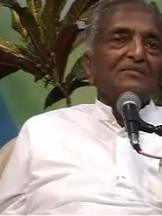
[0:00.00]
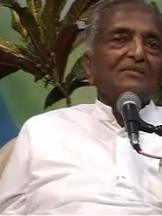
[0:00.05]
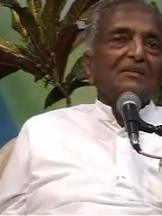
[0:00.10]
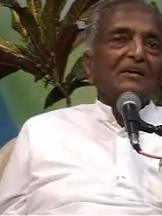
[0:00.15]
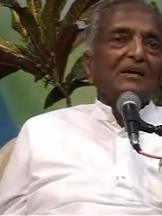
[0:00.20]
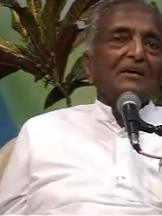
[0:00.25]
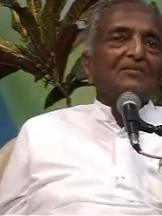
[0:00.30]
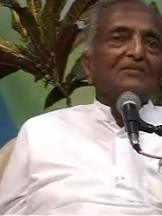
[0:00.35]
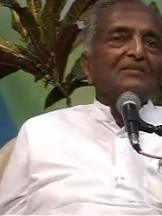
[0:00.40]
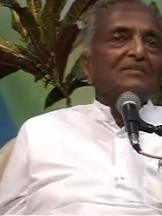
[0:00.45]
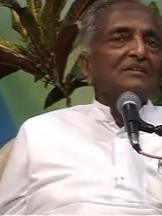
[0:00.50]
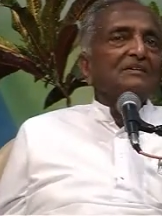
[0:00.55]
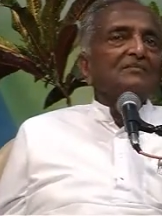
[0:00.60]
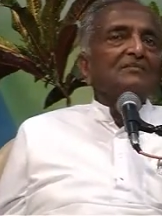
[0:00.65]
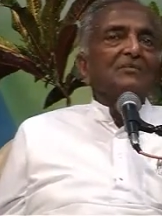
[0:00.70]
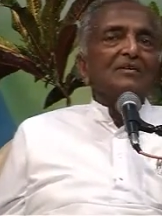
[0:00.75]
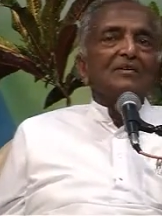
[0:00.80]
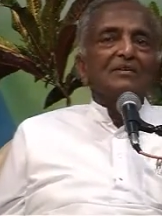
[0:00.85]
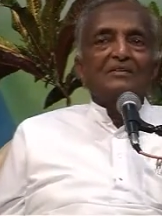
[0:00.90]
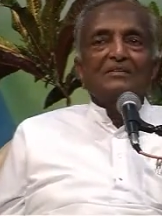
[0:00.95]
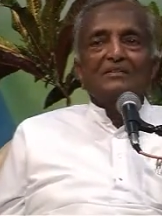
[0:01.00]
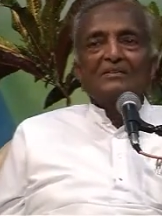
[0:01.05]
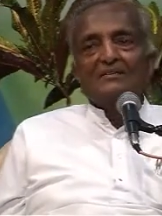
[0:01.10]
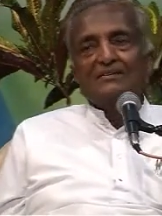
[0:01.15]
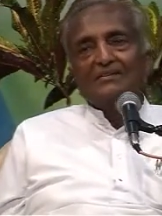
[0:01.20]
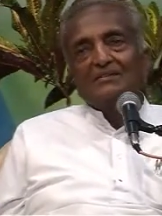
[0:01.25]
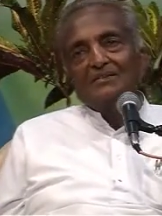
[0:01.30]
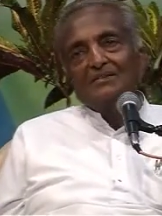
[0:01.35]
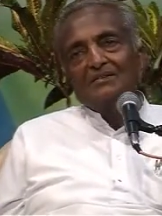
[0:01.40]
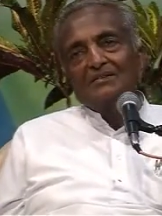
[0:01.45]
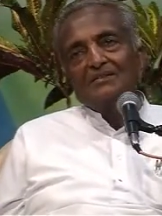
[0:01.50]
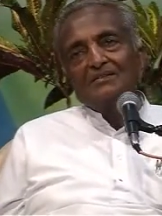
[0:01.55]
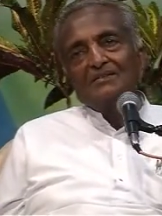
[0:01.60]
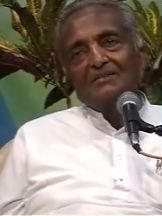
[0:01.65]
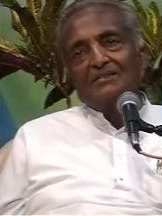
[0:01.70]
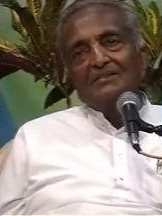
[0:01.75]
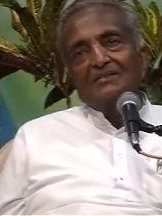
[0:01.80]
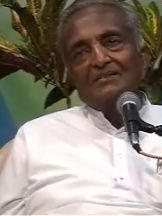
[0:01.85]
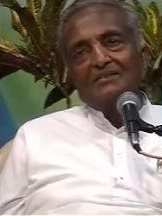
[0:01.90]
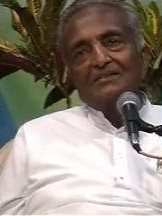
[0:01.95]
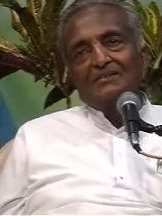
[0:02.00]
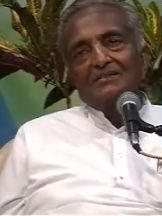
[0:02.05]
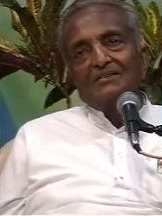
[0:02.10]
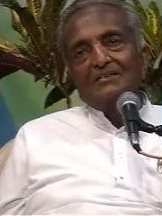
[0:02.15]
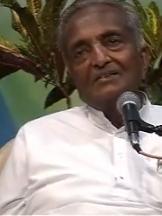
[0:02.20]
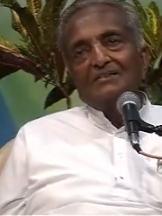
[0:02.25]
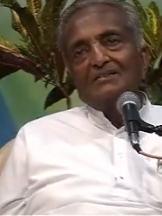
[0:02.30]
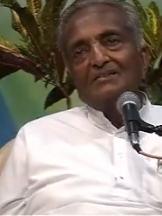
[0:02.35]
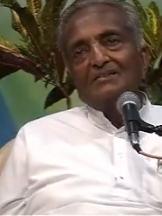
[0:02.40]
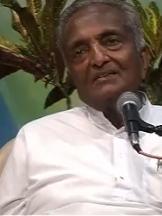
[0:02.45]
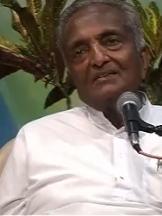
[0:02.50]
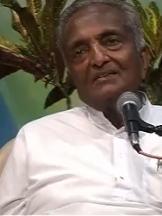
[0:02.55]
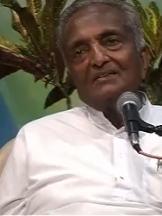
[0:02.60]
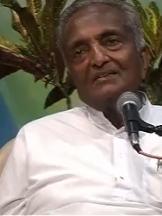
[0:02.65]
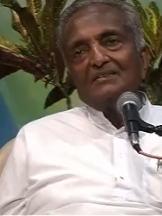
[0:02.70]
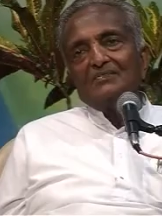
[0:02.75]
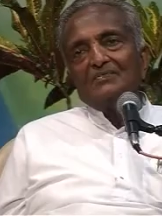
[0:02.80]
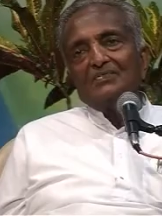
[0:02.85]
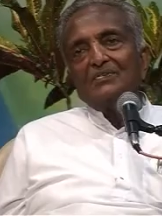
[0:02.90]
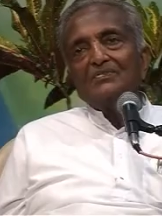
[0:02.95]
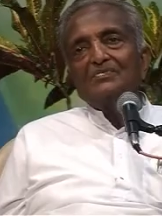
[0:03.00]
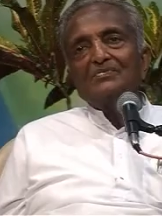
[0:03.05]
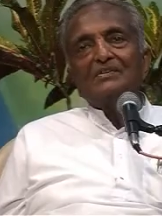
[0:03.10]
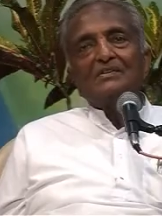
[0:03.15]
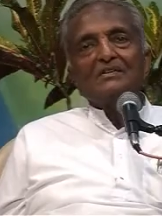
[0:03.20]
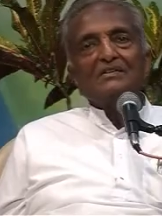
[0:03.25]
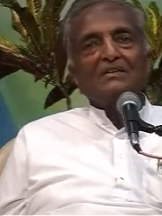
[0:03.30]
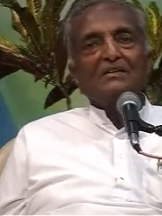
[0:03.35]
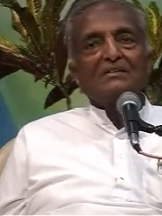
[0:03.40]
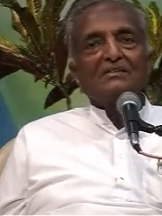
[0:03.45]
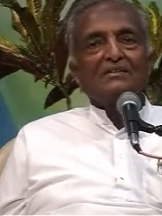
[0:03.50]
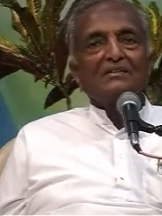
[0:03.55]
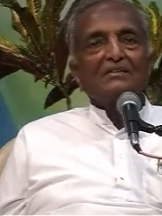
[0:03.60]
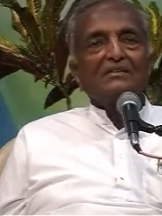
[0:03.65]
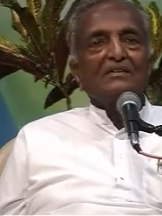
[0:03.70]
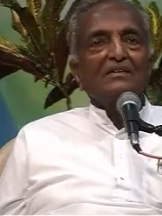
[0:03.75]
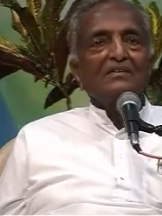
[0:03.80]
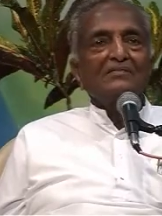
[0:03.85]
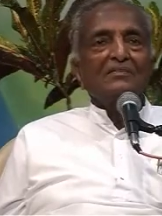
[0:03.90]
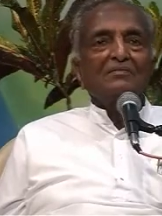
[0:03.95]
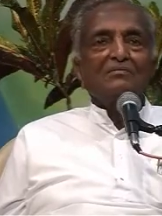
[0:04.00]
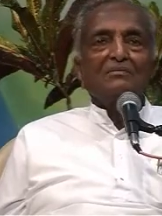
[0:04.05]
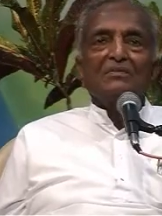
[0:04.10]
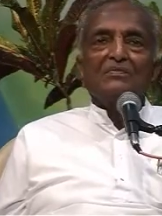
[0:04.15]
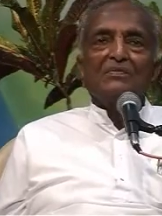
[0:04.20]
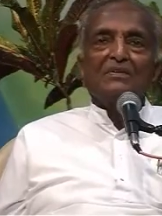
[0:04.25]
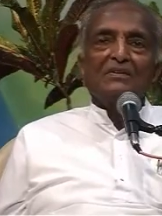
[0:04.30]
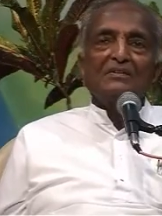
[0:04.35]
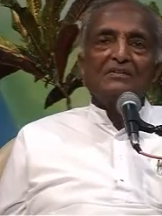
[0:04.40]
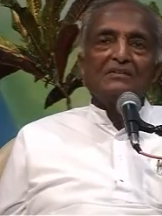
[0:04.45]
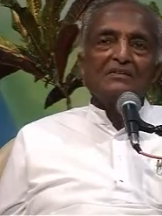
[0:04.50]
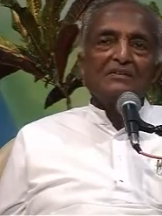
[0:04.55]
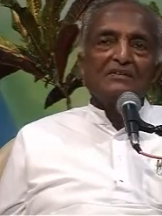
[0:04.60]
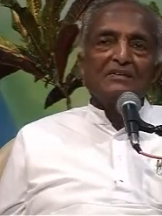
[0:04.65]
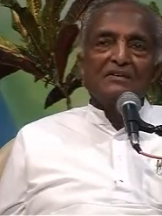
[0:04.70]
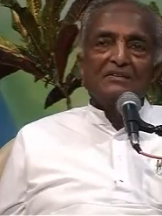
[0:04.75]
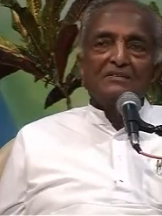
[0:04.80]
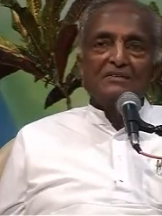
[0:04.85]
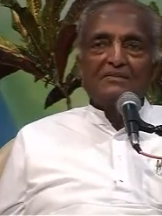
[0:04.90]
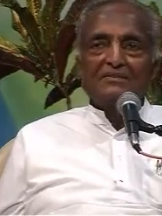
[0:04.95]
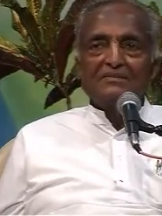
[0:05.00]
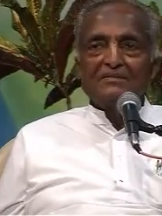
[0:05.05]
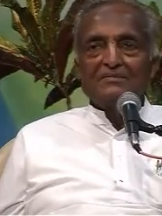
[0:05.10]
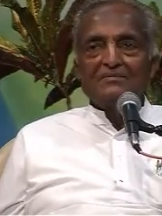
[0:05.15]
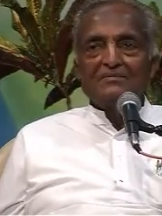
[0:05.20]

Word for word: I was a young boy, just aged 15 at that time when my father died.